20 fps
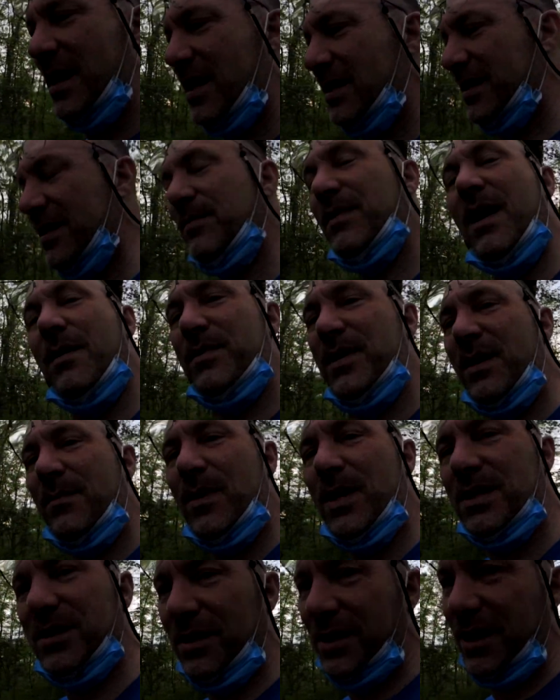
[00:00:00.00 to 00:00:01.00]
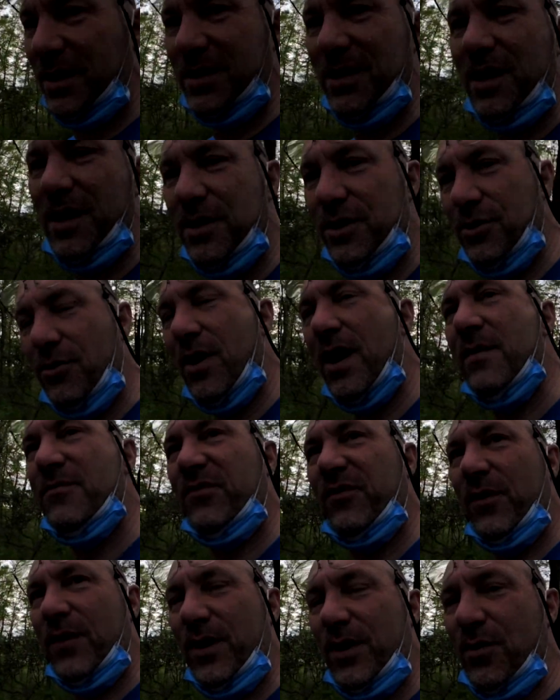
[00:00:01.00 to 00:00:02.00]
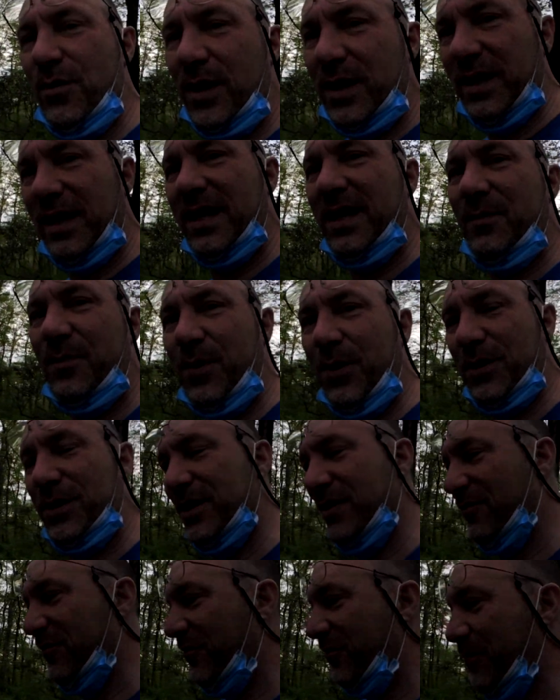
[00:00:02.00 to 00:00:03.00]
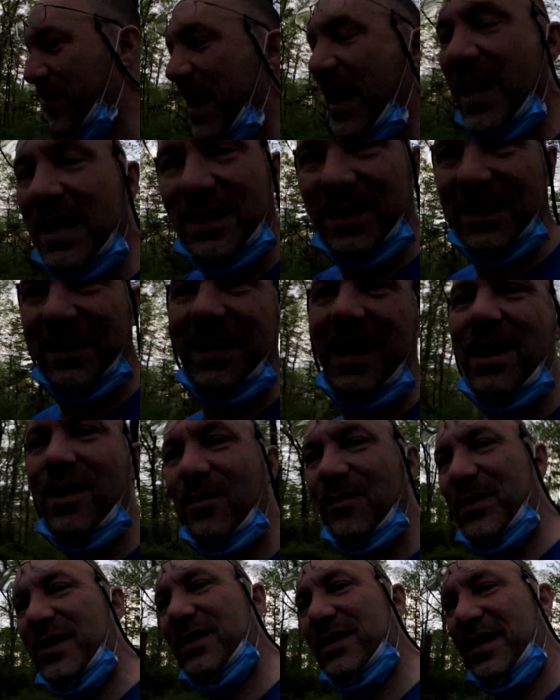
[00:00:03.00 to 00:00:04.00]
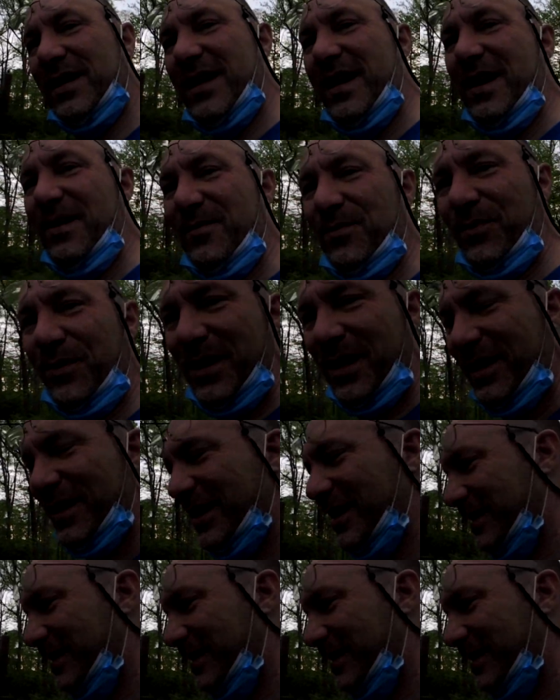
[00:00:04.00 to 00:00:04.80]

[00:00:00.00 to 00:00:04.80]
Sometimes that muscle doesn't uncramp very quickly and the person passes out because they can't breathe